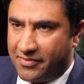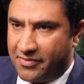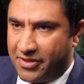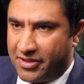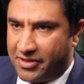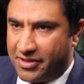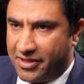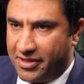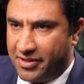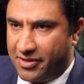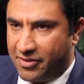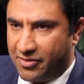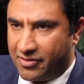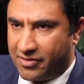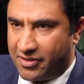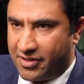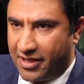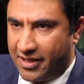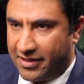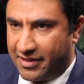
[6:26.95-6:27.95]
on what it
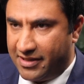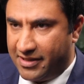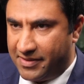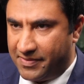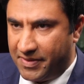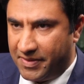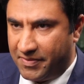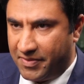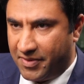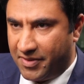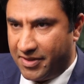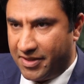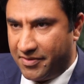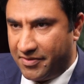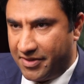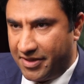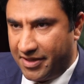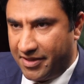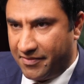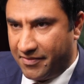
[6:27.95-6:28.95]
looks like, these people, they
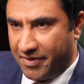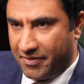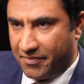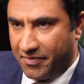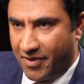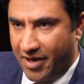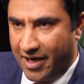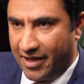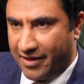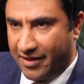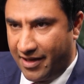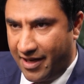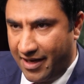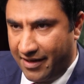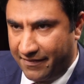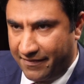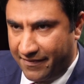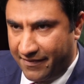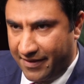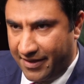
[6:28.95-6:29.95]
were in the
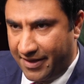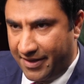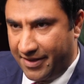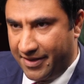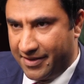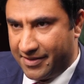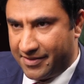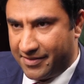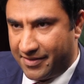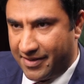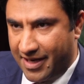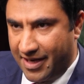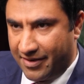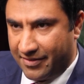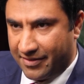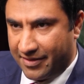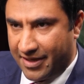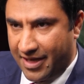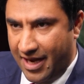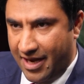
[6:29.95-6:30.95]
wildlife areas
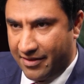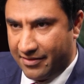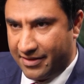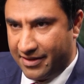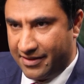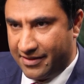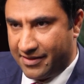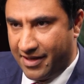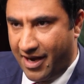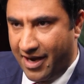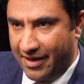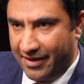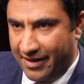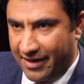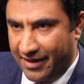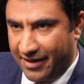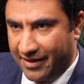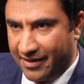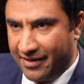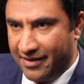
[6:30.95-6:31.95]
around counties
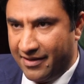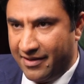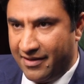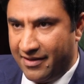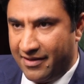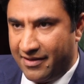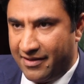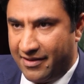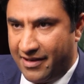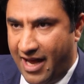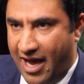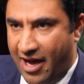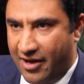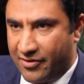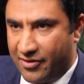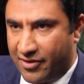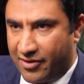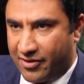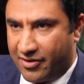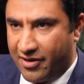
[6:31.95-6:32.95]
hiding. Now
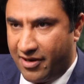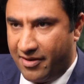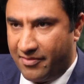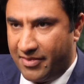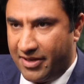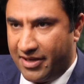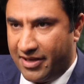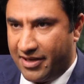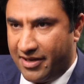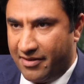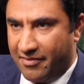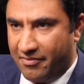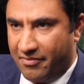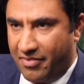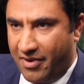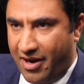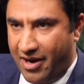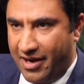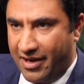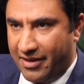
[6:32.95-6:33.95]
they're coming and
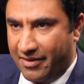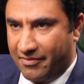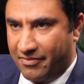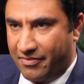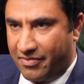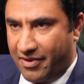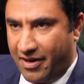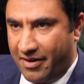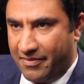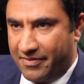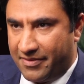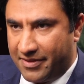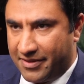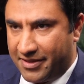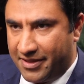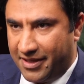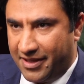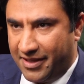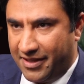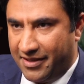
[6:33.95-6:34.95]
buying
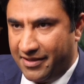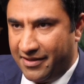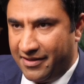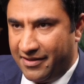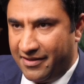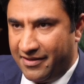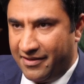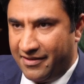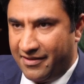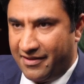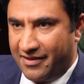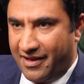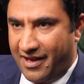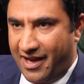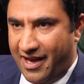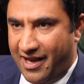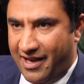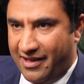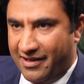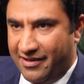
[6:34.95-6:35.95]
property
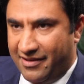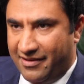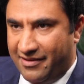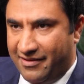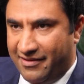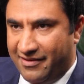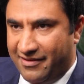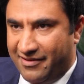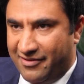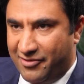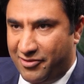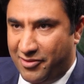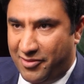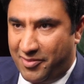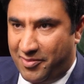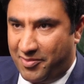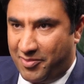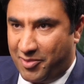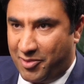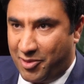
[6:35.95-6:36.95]
and
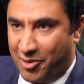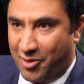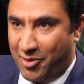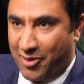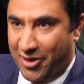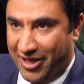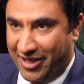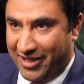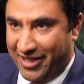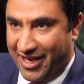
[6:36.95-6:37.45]
they're growing